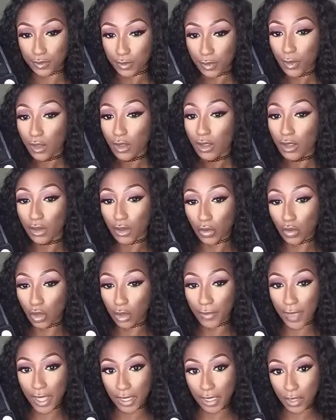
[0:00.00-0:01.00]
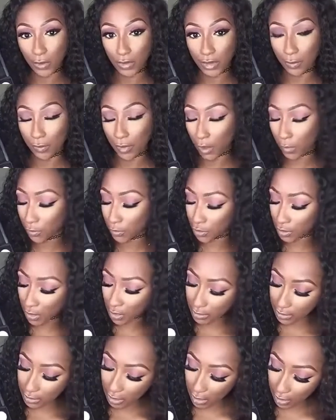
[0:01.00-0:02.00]
with a little bit of this color
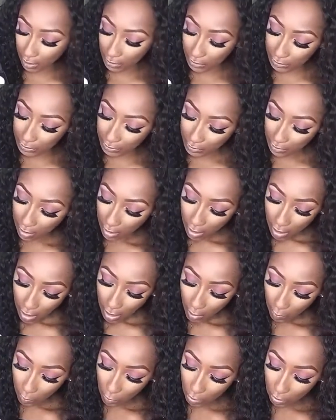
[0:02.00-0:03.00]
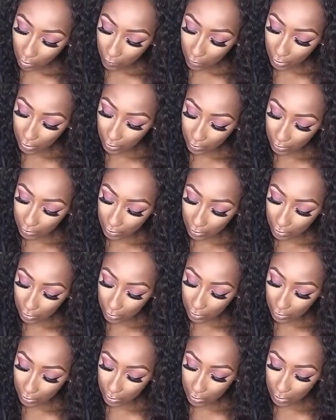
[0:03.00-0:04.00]
to do my lower lash line.
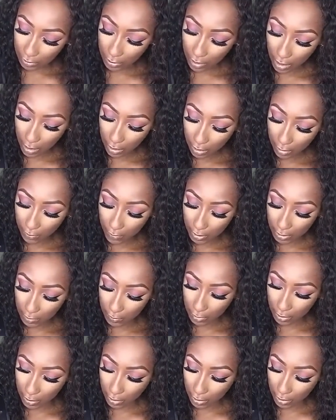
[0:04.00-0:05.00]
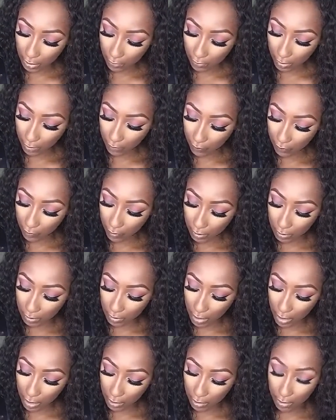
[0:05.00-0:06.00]
So I've applied my blush
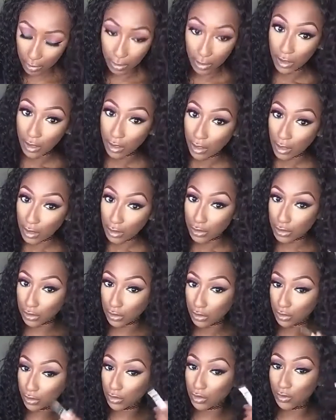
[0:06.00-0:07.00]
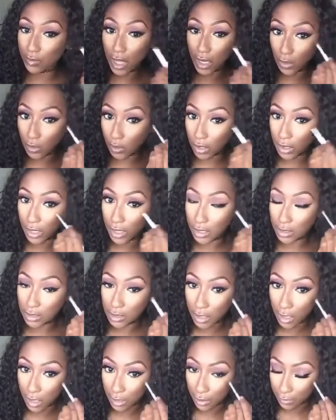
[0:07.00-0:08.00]
and completely warmed up my face,
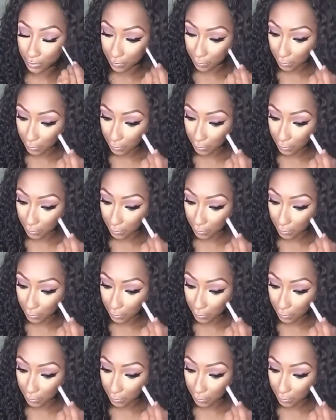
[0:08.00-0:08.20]
and it is